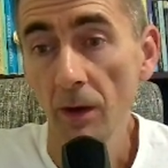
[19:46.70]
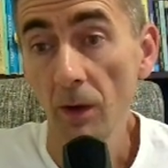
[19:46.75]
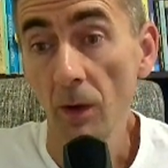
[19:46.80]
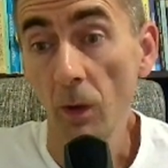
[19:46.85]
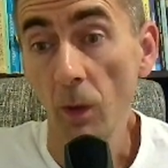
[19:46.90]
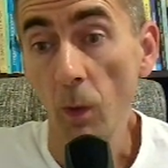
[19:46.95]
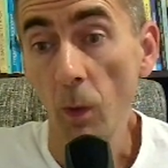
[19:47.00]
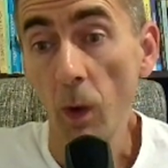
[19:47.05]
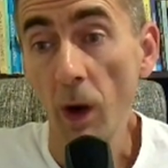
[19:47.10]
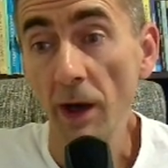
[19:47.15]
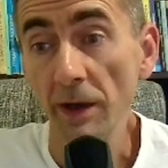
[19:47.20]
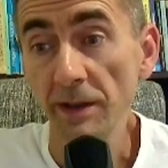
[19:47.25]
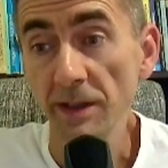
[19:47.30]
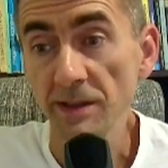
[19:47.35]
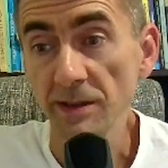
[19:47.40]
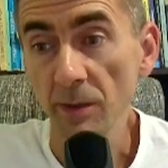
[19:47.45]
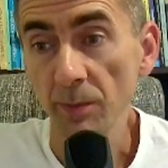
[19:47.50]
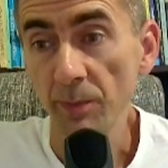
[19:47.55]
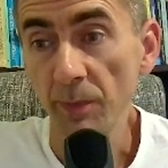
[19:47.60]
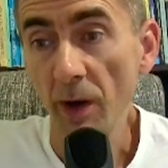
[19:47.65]
White has a
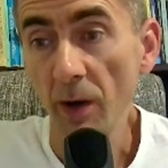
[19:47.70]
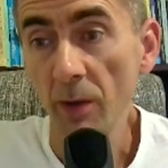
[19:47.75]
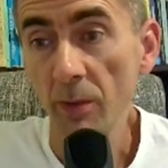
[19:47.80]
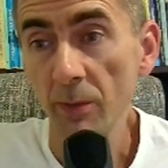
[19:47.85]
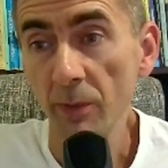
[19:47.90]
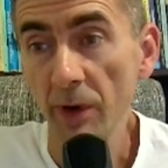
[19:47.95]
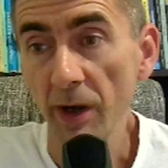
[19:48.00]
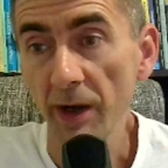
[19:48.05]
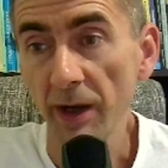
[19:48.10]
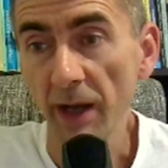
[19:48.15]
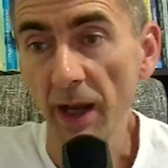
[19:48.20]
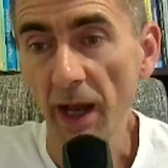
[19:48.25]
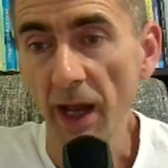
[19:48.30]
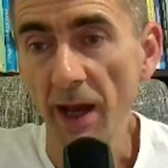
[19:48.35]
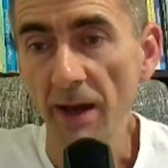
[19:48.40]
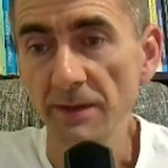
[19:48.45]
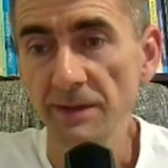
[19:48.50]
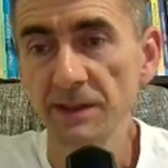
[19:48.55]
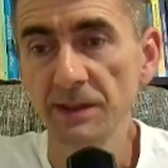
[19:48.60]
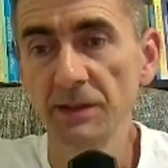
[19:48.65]
pawn break
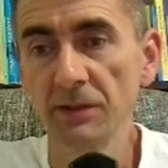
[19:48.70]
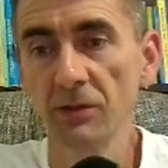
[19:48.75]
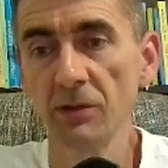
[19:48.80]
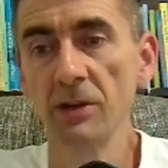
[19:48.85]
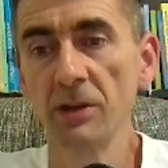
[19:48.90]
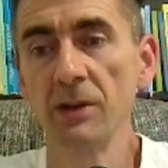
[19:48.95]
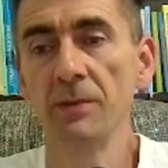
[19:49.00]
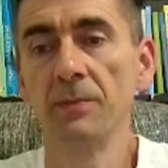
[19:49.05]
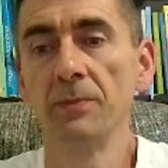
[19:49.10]
f3.